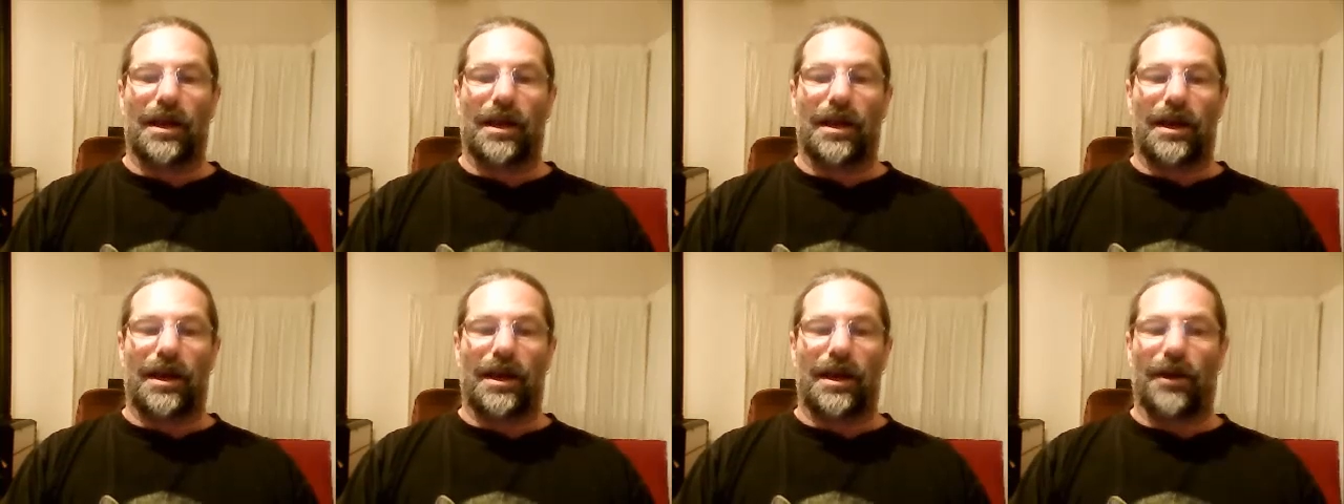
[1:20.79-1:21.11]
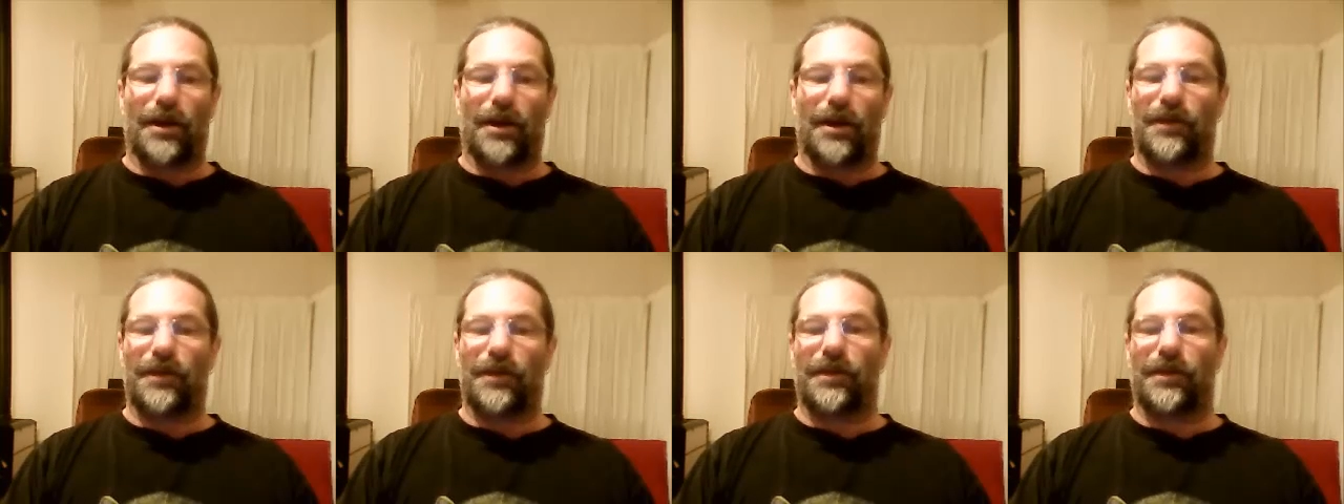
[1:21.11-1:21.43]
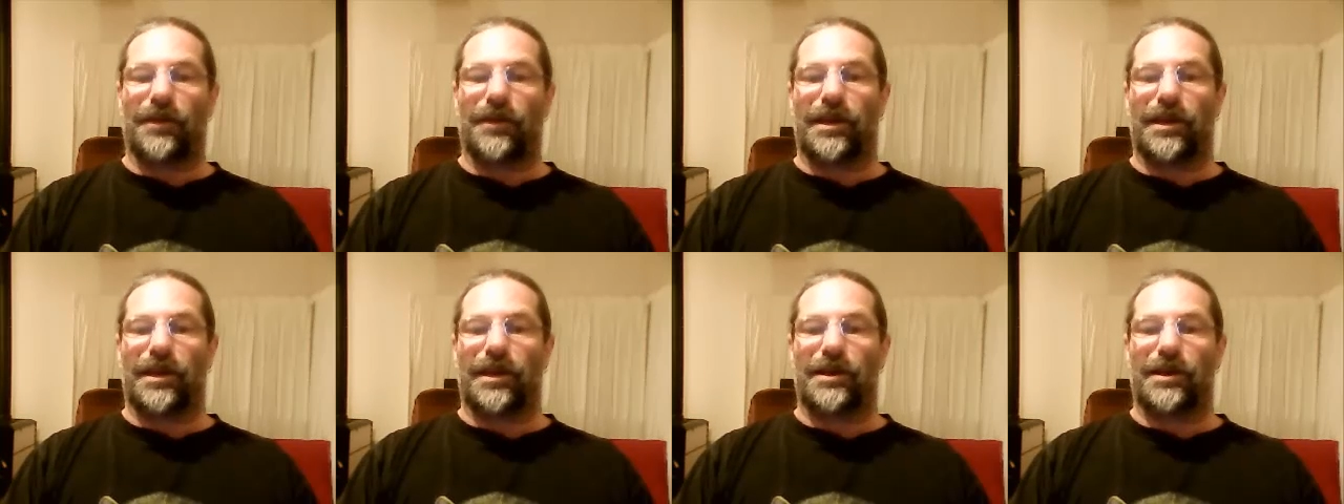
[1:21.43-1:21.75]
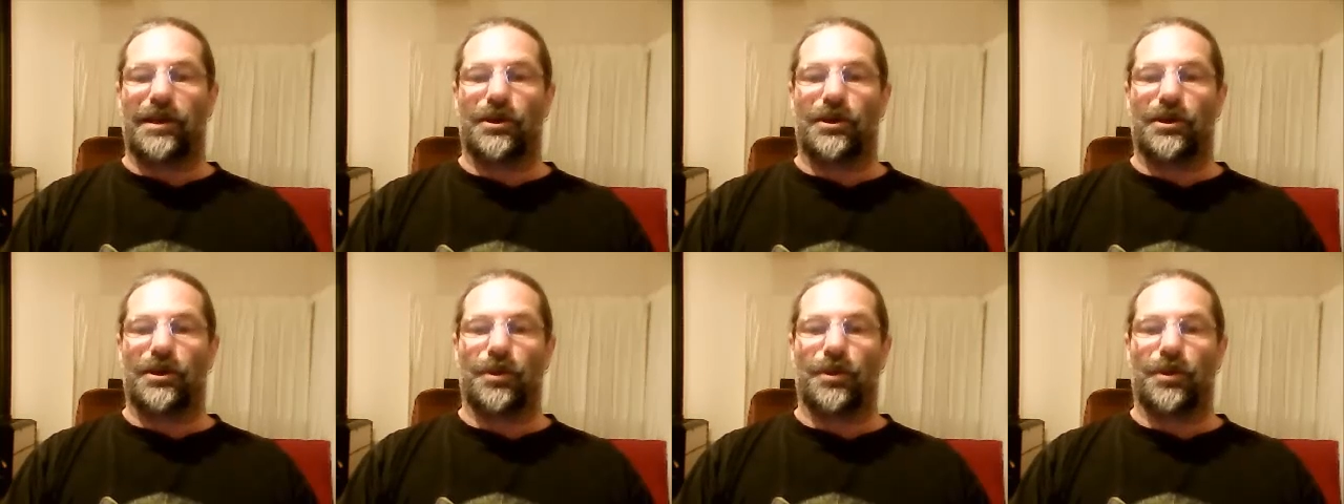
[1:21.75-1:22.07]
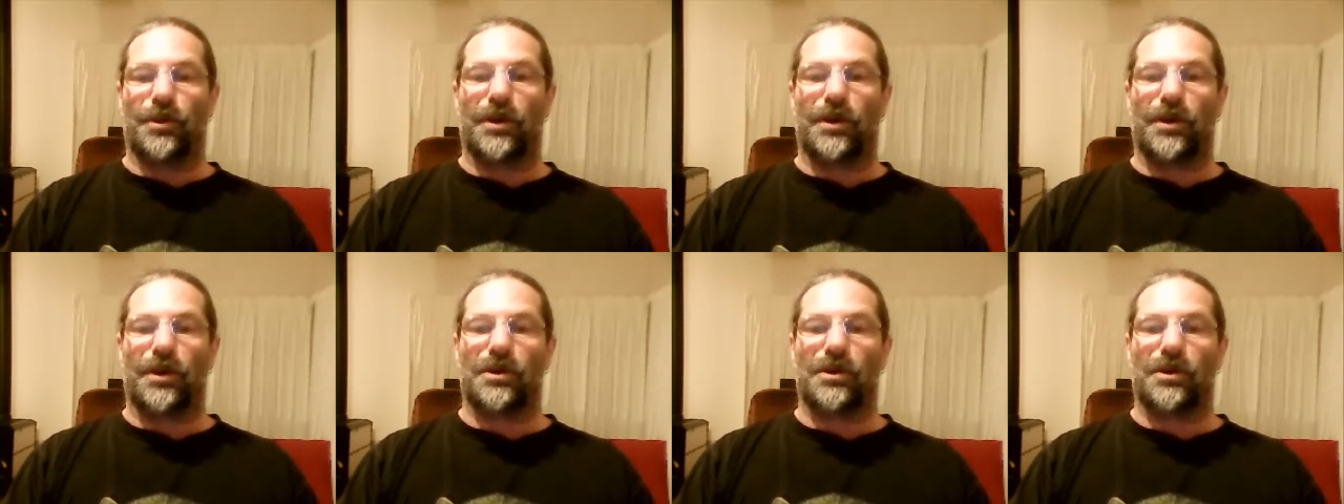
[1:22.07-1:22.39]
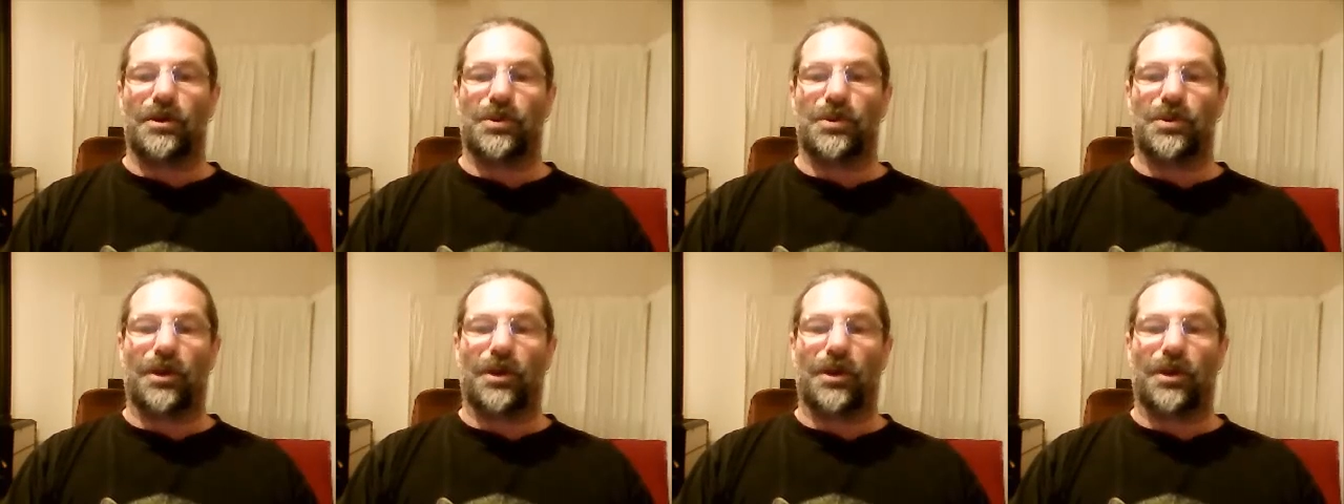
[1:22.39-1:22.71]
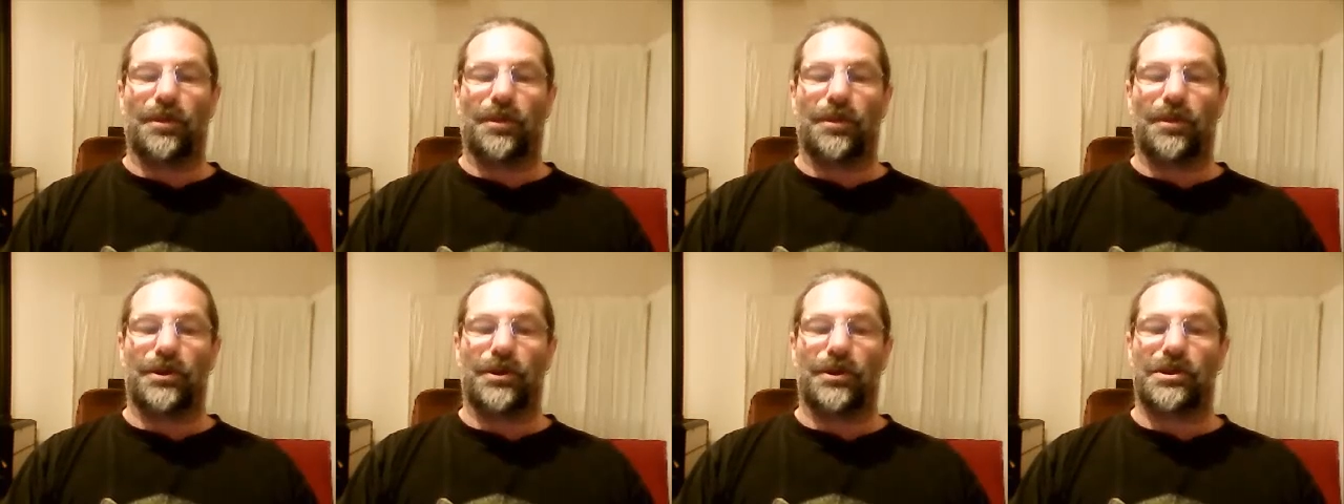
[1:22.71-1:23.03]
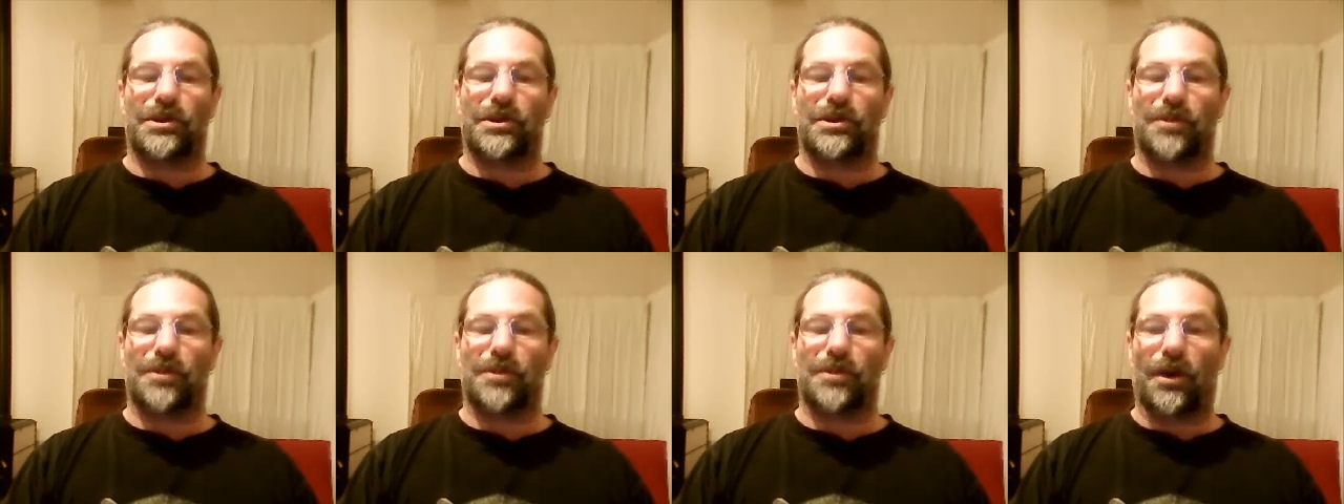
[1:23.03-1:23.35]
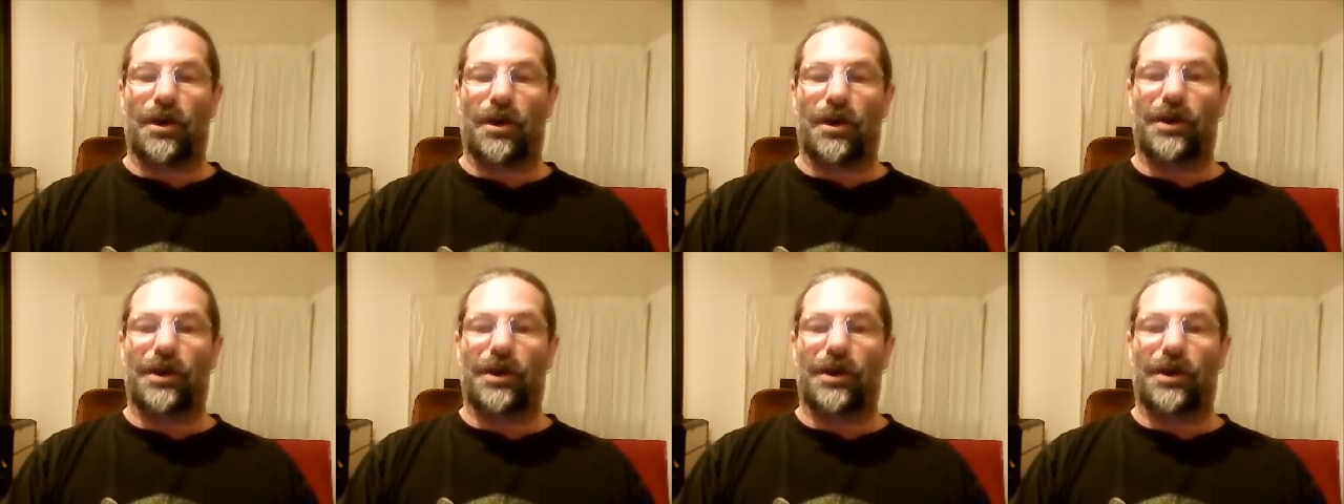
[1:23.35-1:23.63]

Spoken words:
Now, I've never needed to, because when I purchased mine